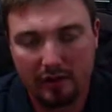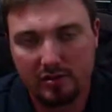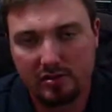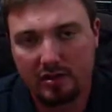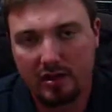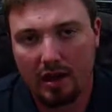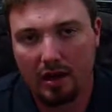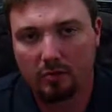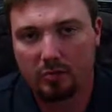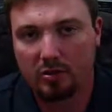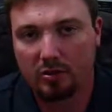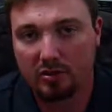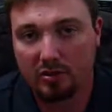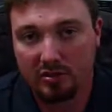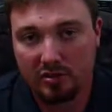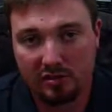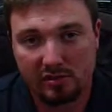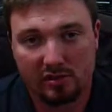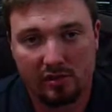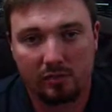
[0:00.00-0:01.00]
nice
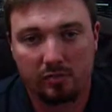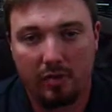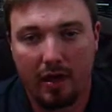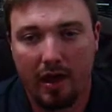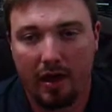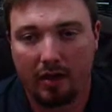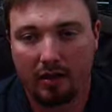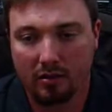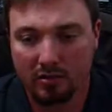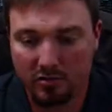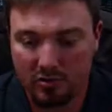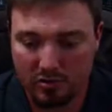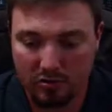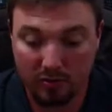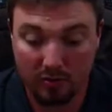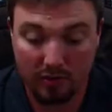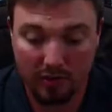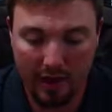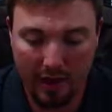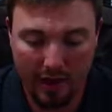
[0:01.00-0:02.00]
game to just sit back
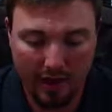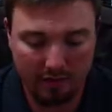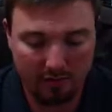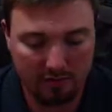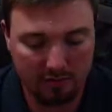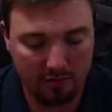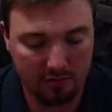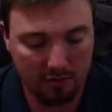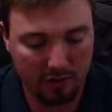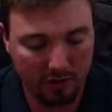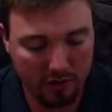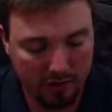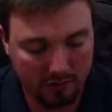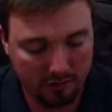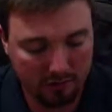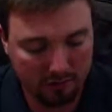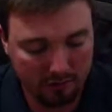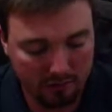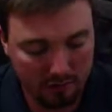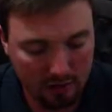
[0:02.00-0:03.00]
and just relax and
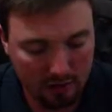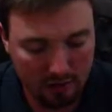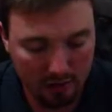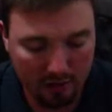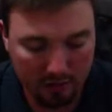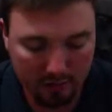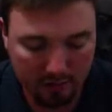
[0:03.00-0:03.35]
play.